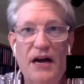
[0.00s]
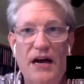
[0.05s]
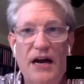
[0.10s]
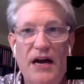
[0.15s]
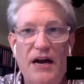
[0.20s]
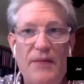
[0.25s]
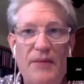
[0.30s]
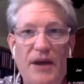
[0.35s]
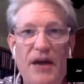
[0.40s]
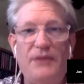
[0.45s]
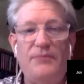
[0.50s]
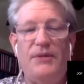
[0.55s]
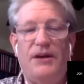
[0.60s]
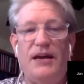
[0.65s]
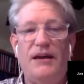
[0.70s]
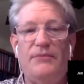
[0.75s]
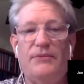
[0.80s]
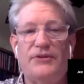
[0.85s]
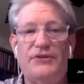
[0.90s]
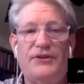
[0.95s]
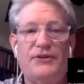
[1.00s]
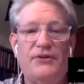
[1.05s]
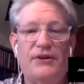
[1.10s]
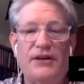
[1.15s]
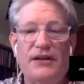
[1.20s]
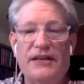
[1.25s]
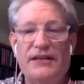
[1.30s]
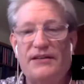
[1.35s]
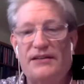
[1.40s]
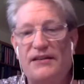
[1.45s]
might be able to,
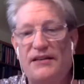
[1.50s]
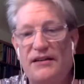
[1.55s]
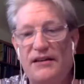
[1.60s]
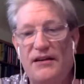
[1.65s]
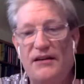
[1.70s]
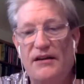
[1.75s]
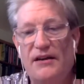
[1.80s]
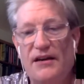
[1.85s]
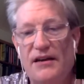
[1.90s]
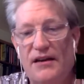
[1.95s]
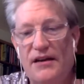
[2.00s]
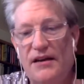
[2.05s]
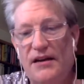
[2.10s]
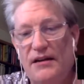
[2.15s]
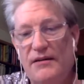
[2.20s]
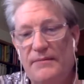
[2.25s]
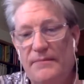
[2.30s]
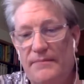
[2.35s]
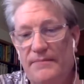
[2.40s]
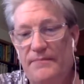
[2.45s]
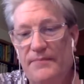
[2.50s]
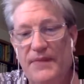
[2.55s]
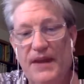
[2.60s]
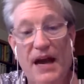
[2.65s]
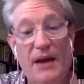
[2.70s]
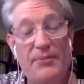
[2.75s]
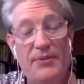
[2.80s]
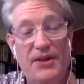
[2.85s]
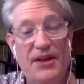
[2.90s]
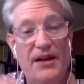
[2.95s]
at least
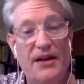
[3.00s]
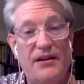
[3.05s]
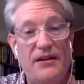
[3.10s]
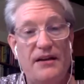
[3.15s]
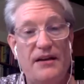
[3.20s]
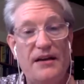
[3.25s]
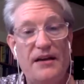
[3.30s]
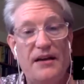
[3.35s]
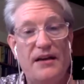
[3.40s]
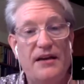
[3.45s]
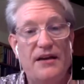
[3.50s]
hypothetically,